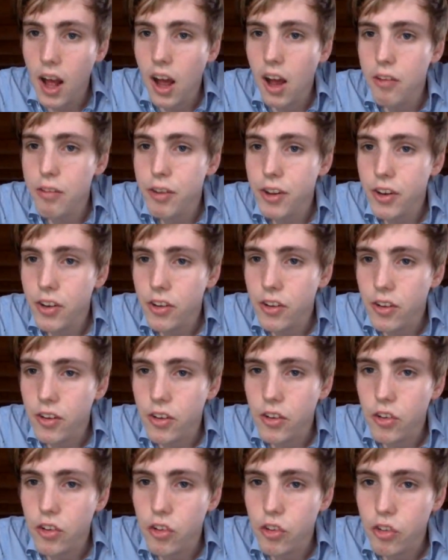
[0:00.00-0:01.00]
I think
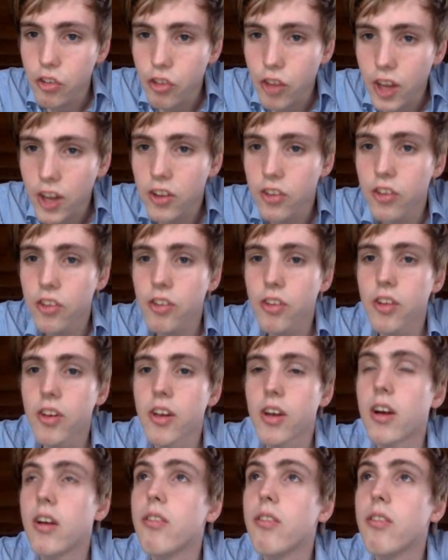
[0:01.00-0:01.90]
the second